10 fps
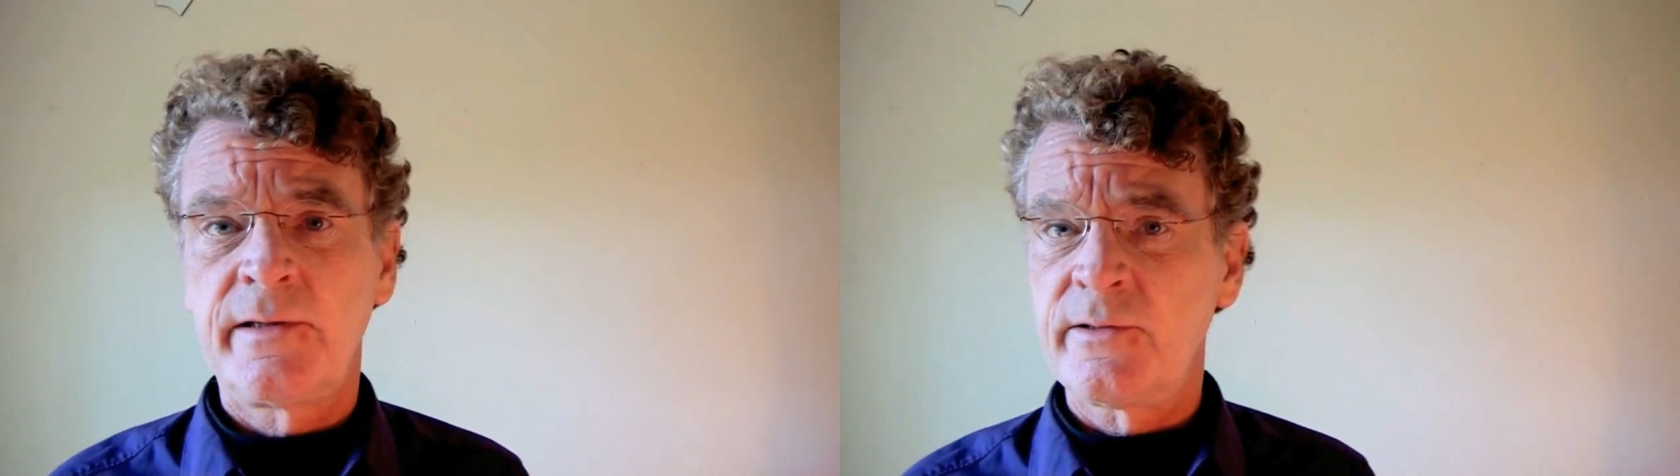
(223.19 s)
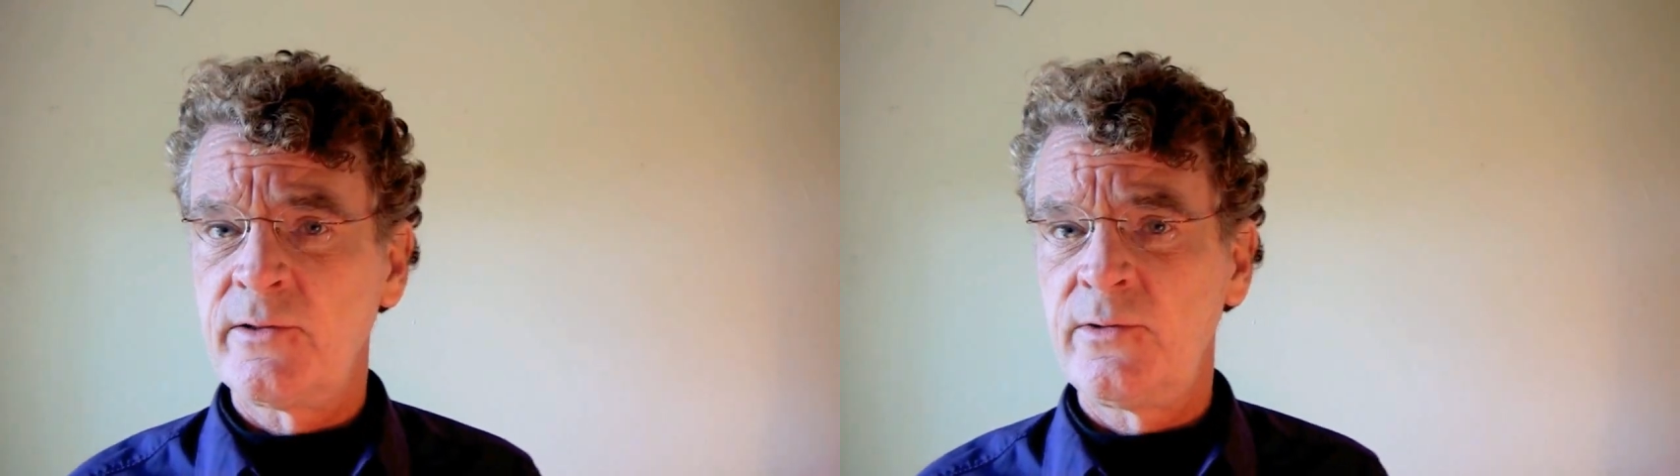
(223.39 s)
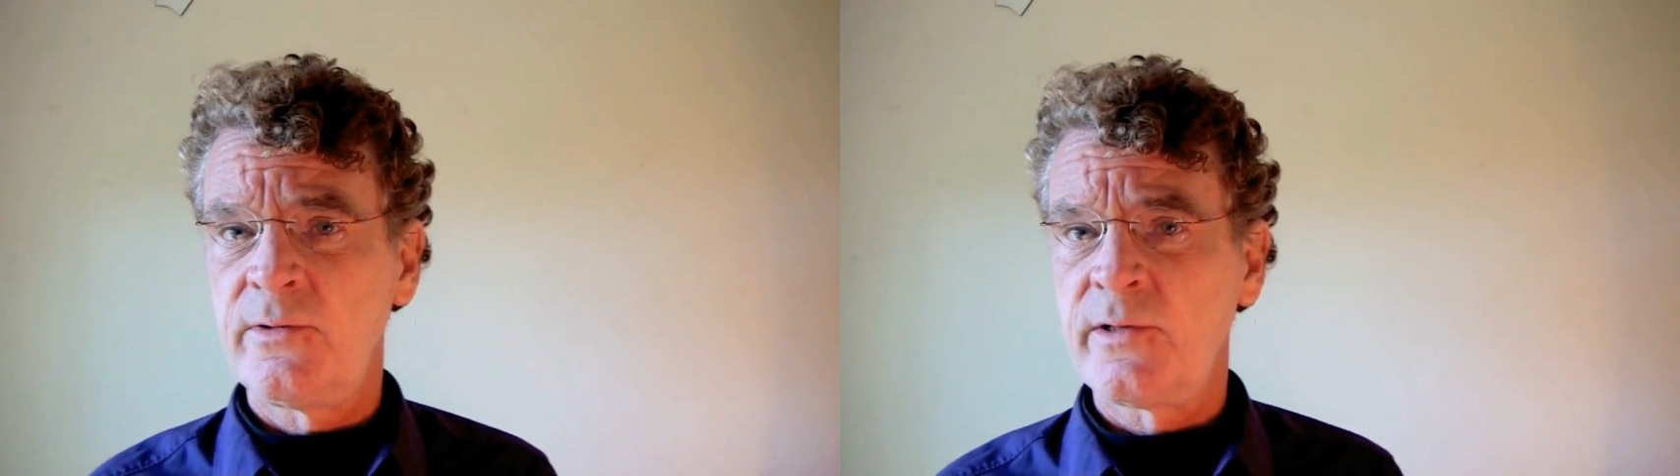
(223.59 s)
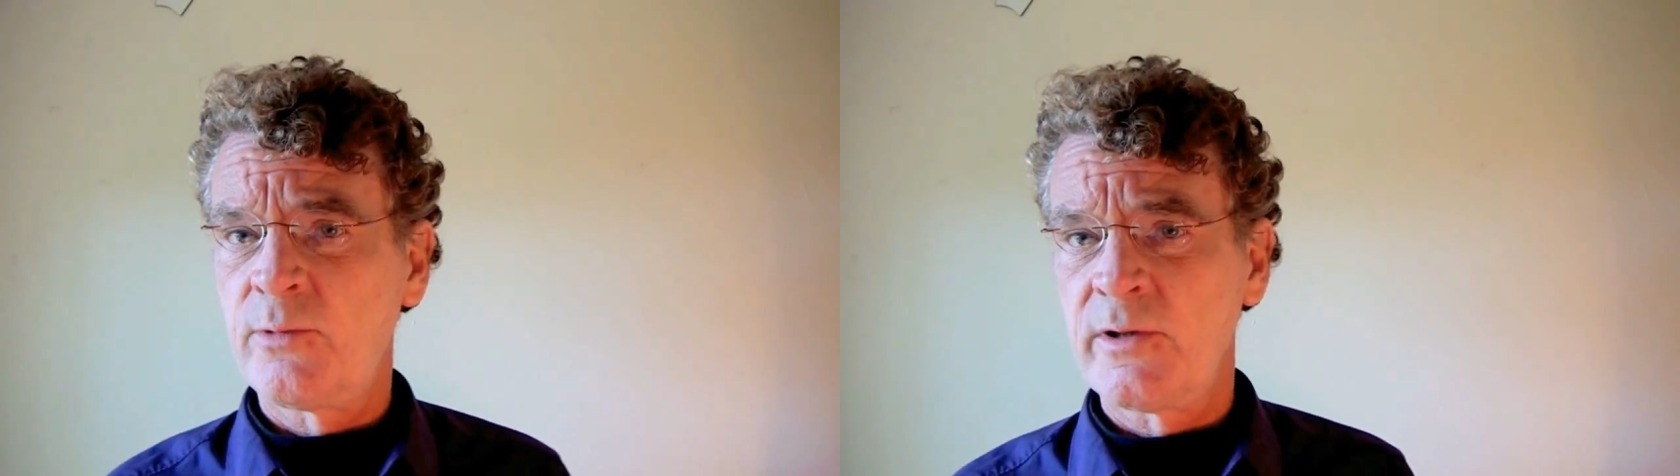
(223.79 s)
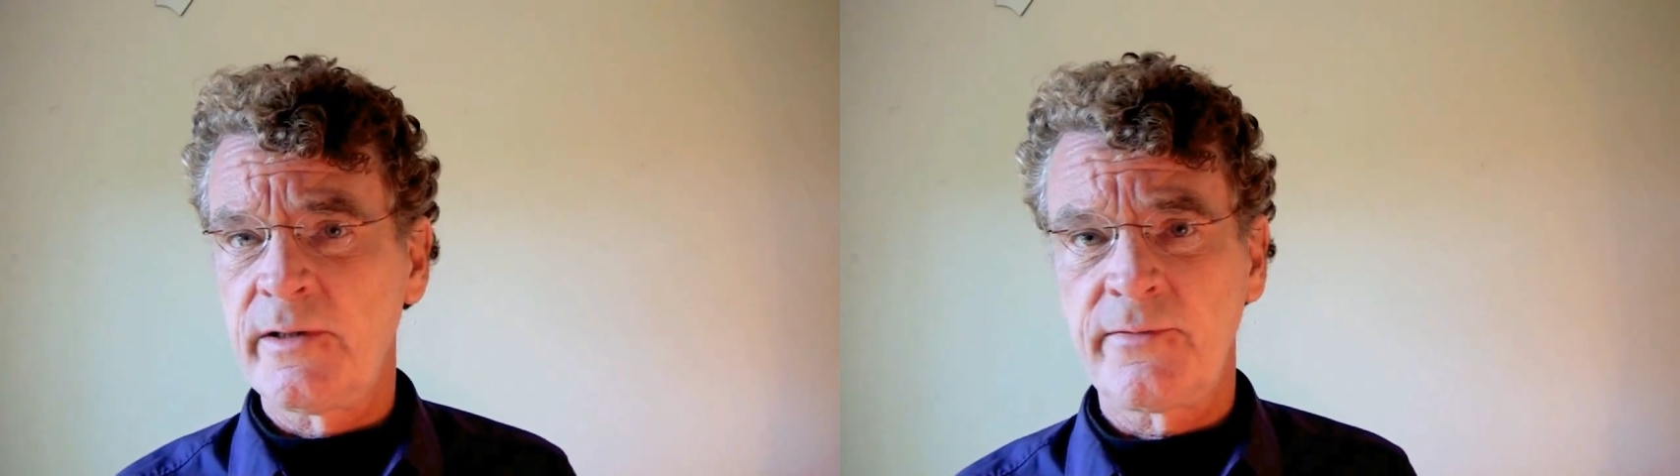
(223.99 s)
through the
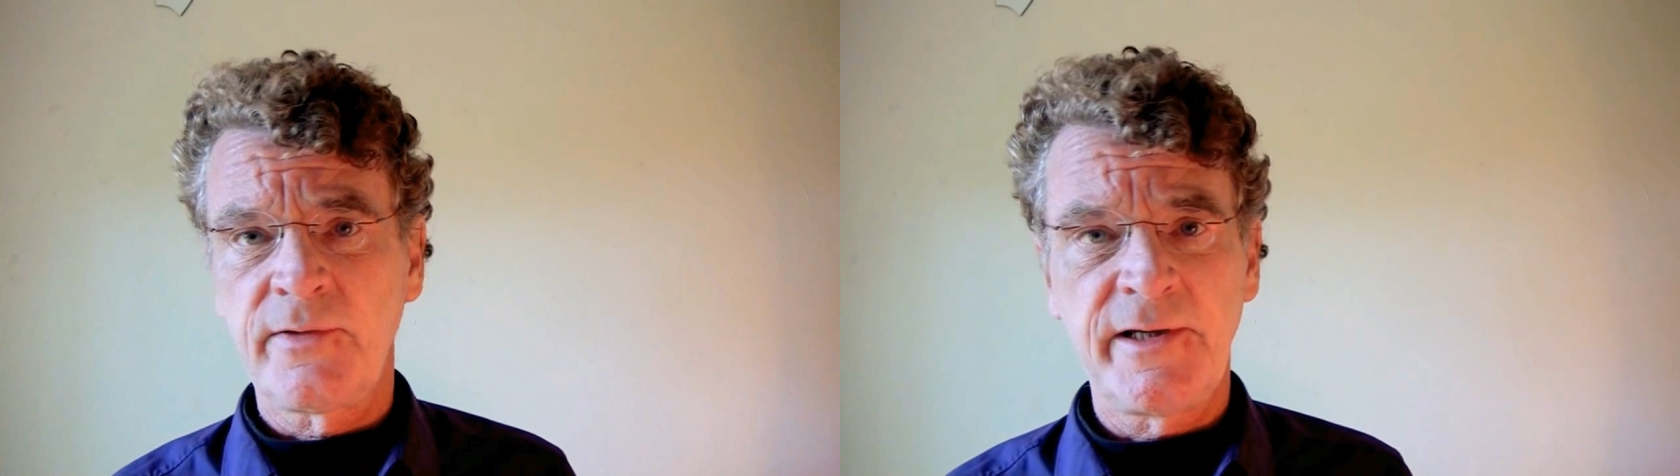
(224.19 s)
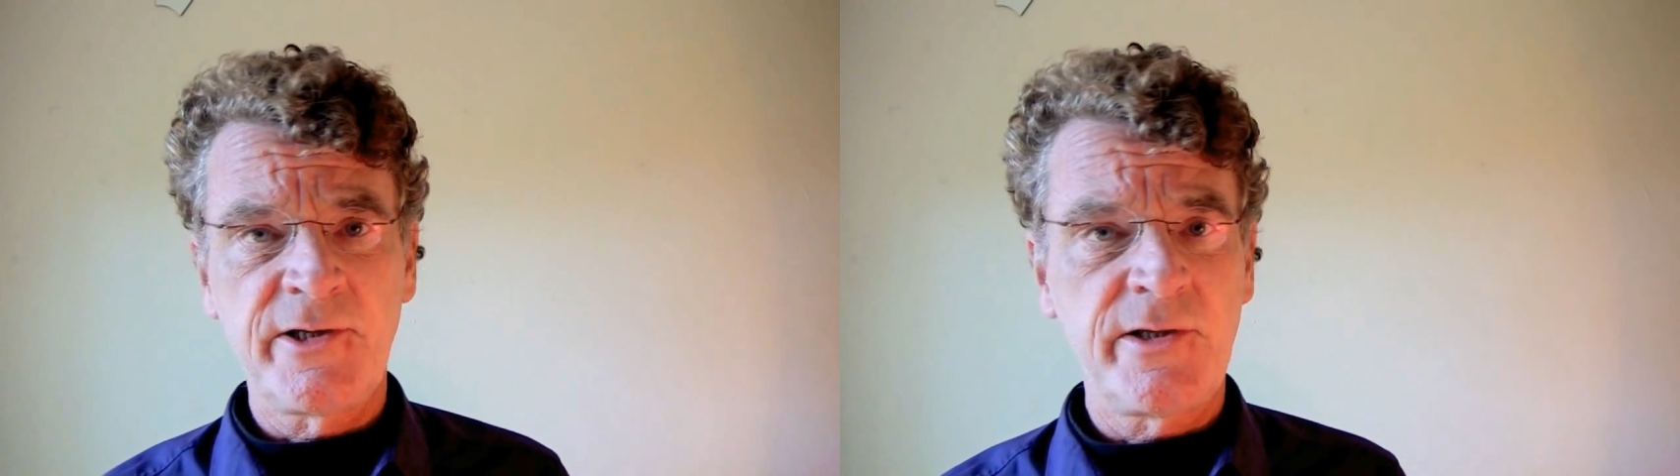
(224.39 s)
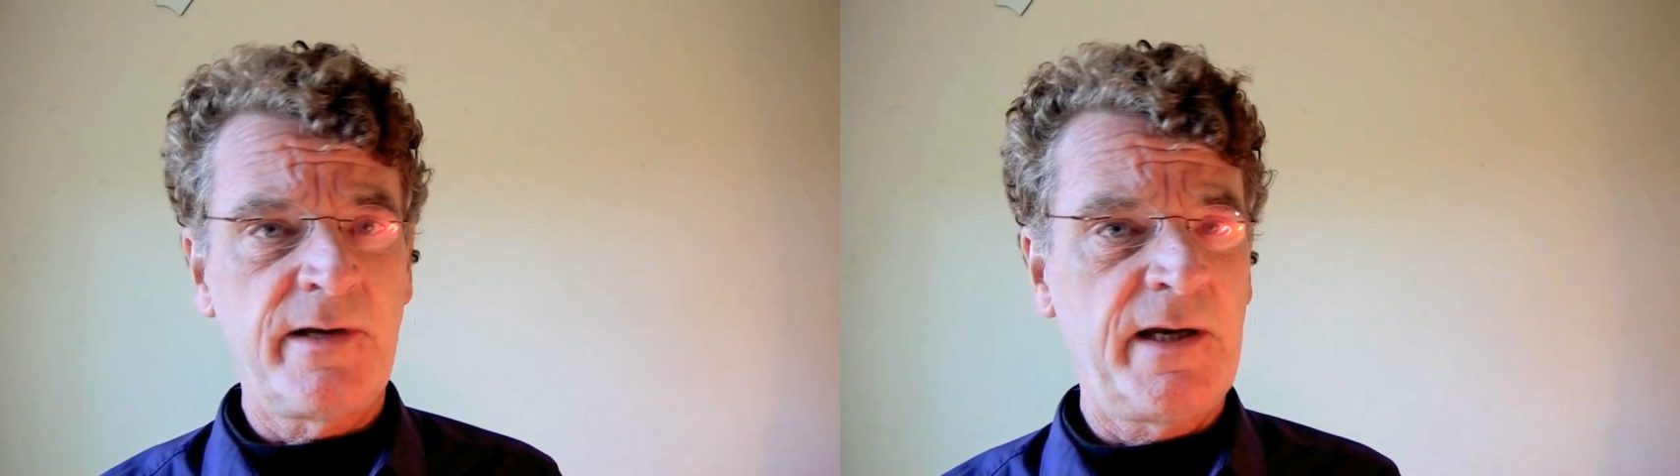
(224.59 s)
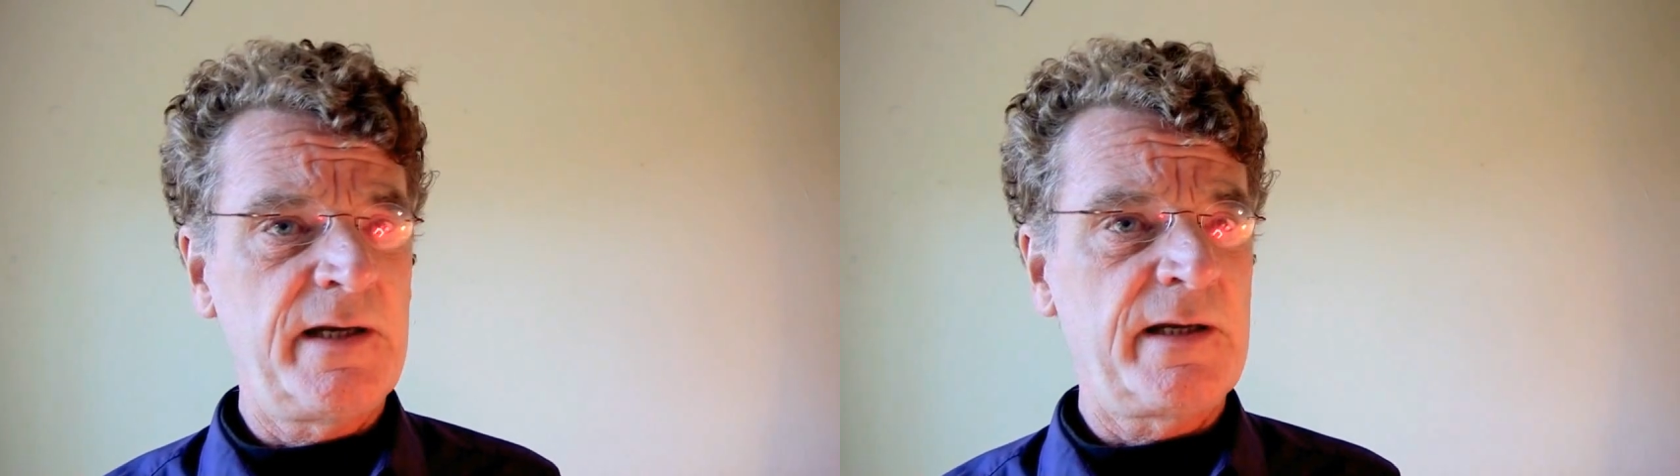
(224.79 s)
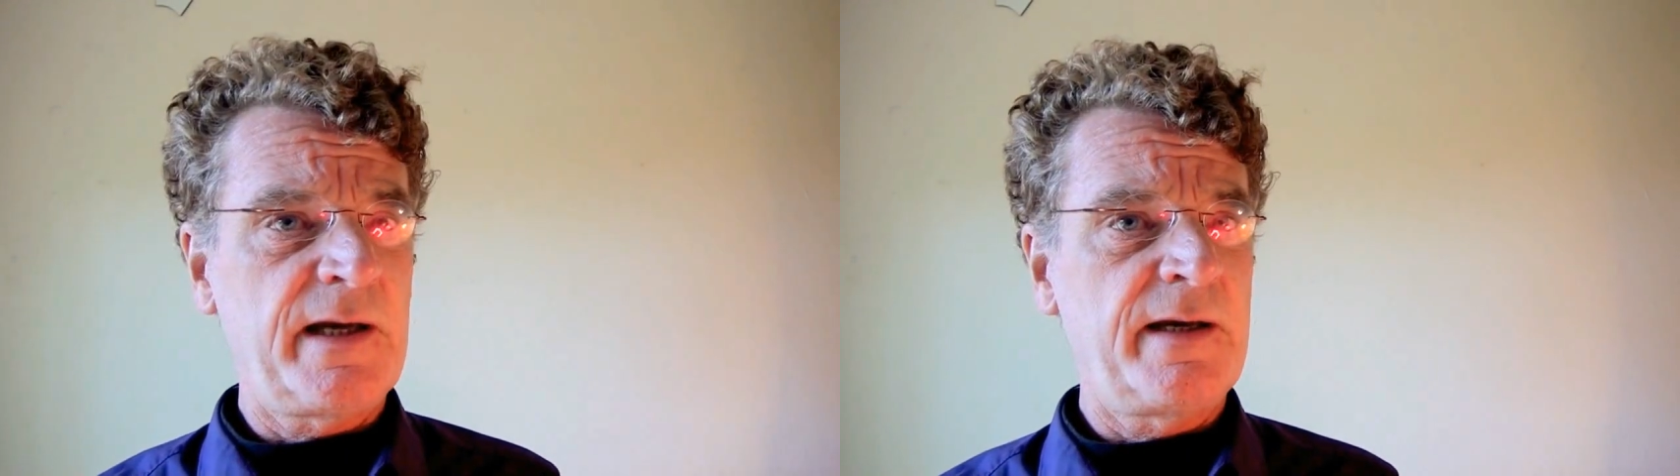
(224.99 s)
world of religion,
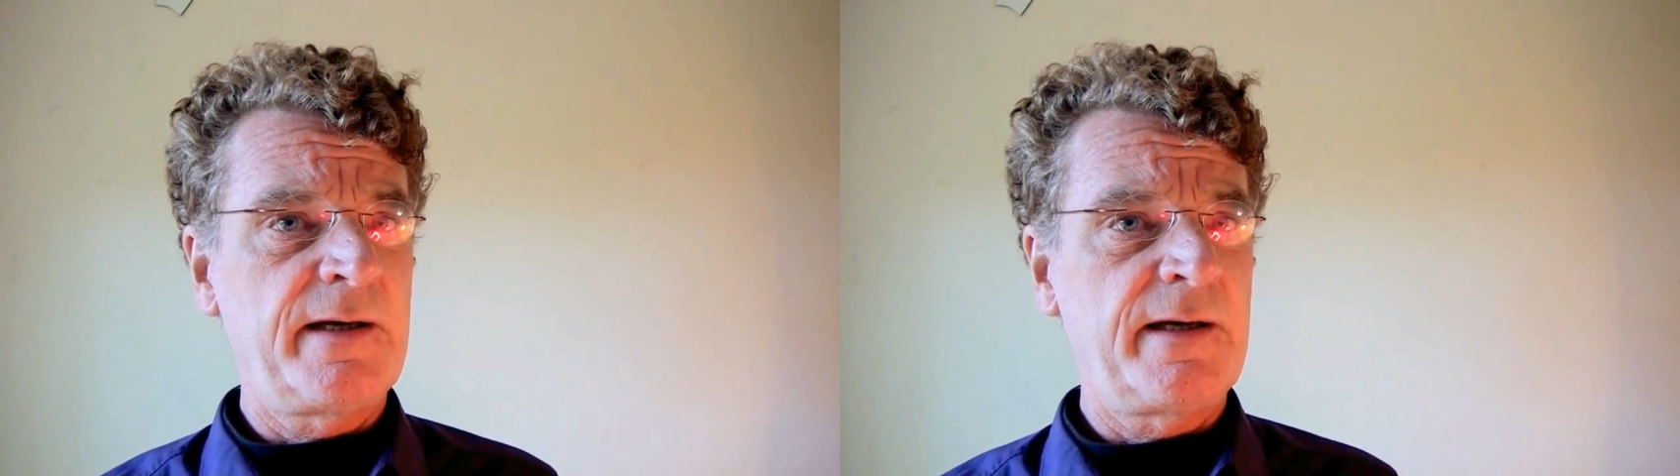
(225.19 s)
and